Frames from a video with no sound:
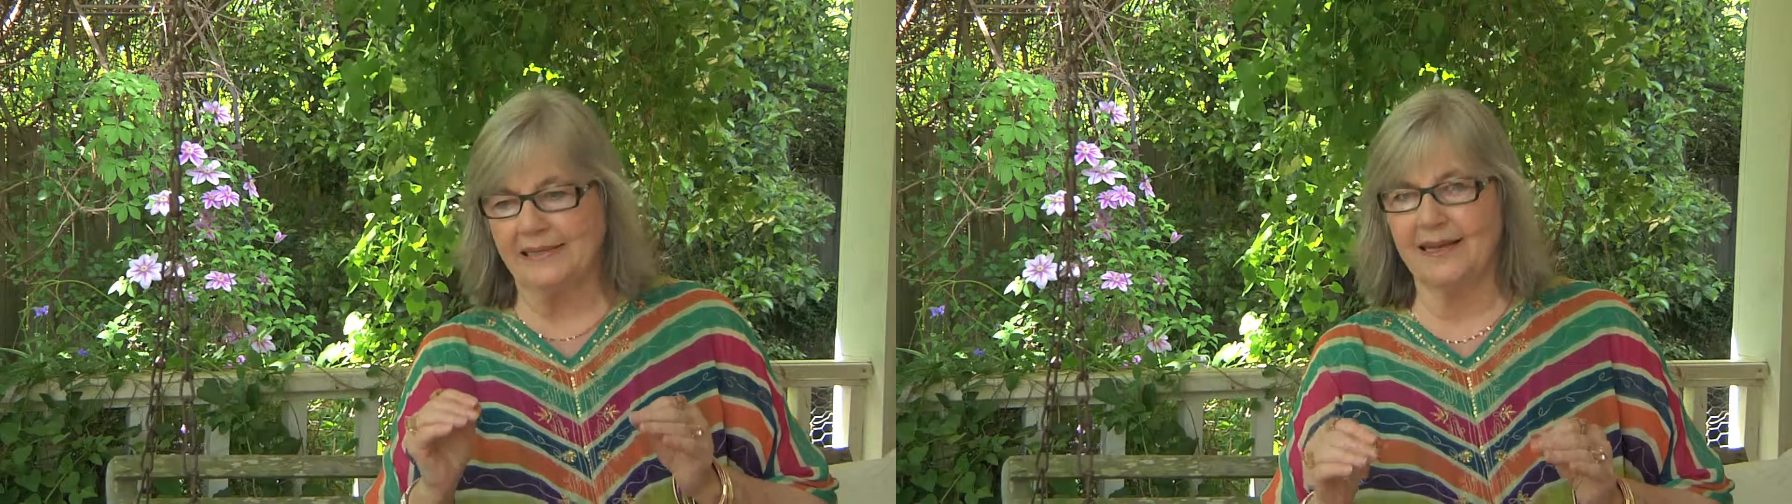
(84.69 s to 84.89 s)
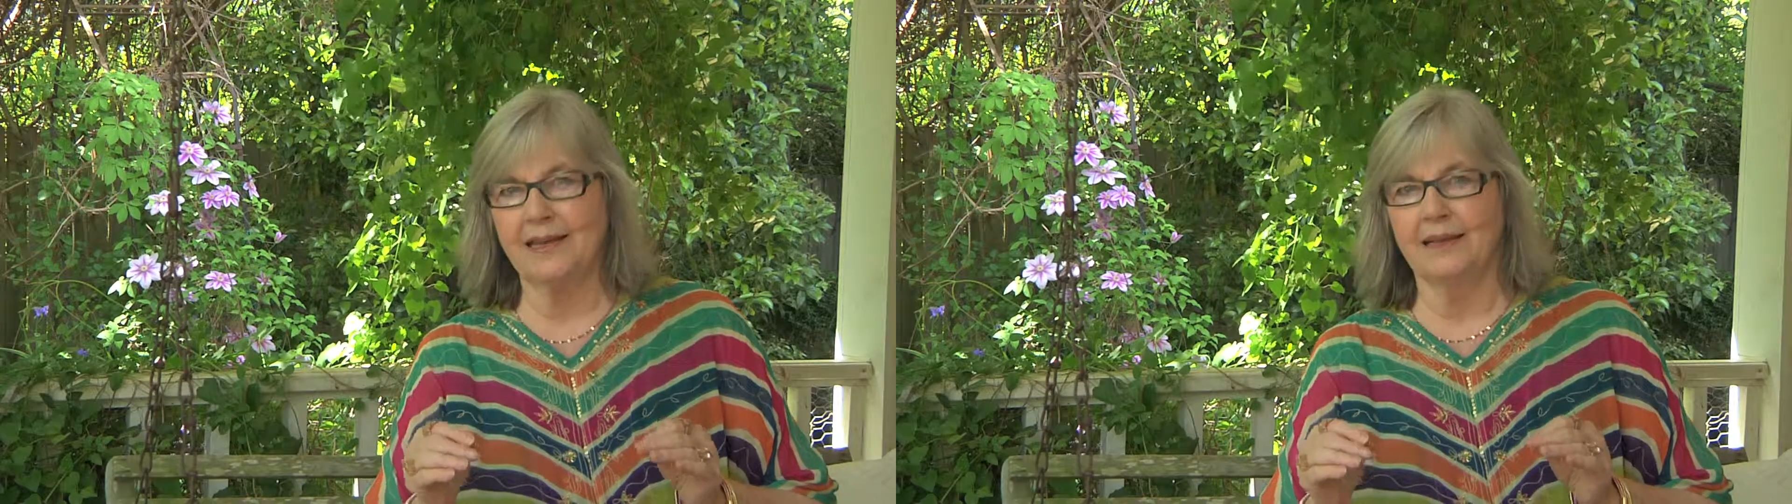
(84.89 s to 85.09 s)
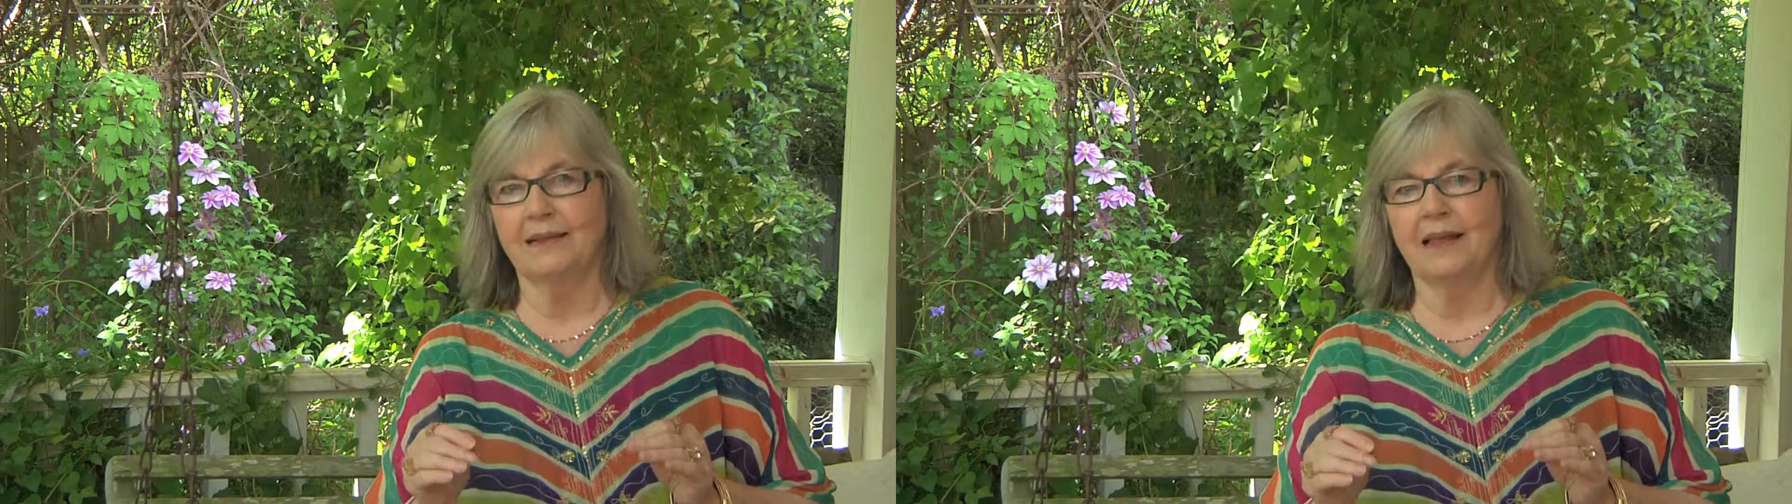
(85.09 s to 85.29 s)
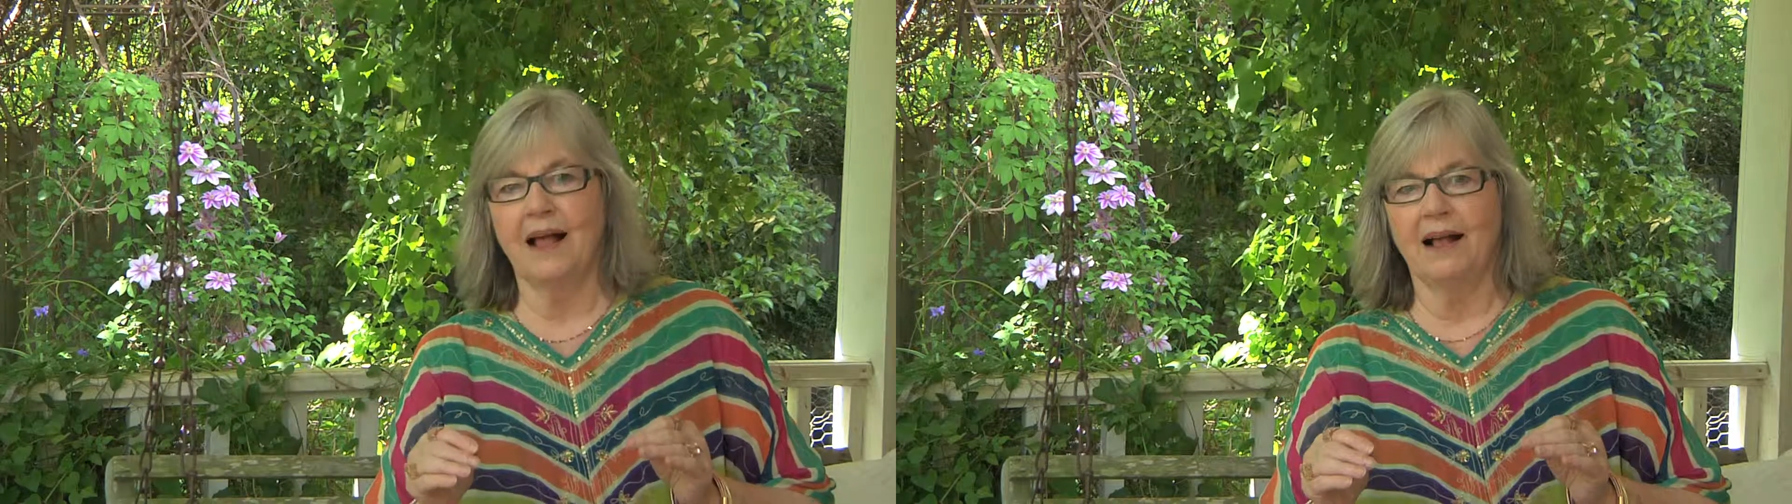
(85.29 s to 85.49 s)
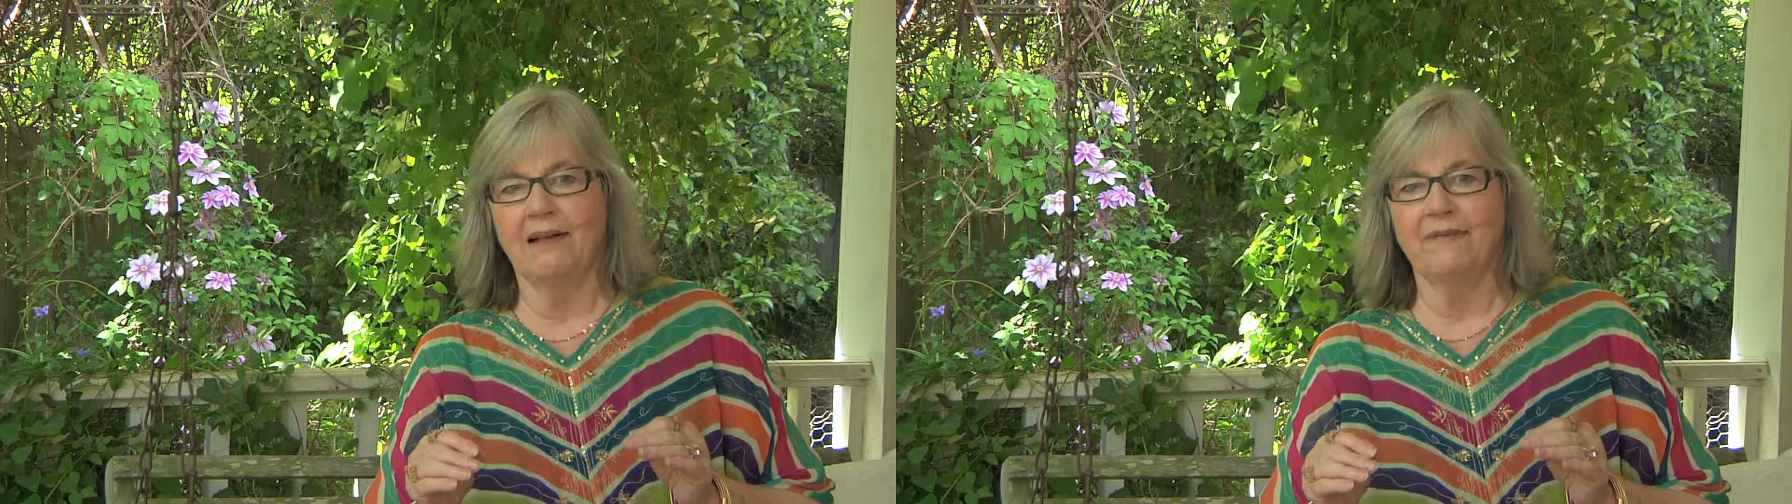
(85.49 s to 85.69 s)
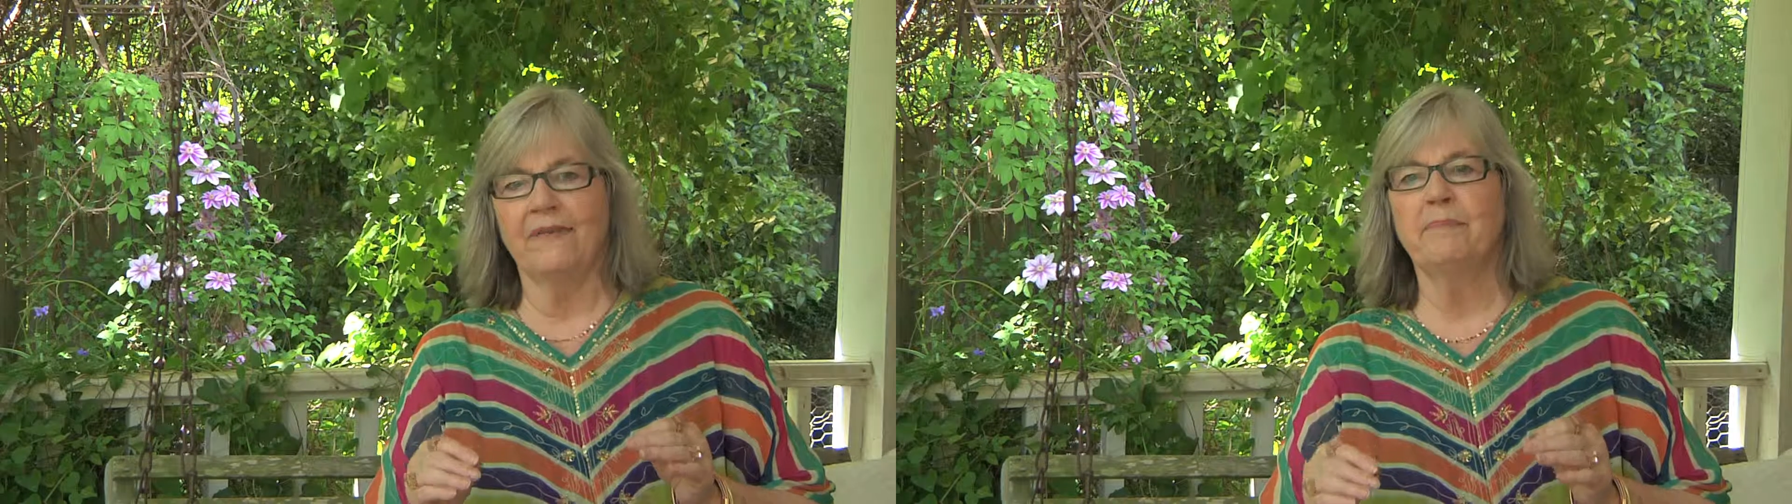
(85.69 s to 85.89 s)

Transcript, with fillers: deal of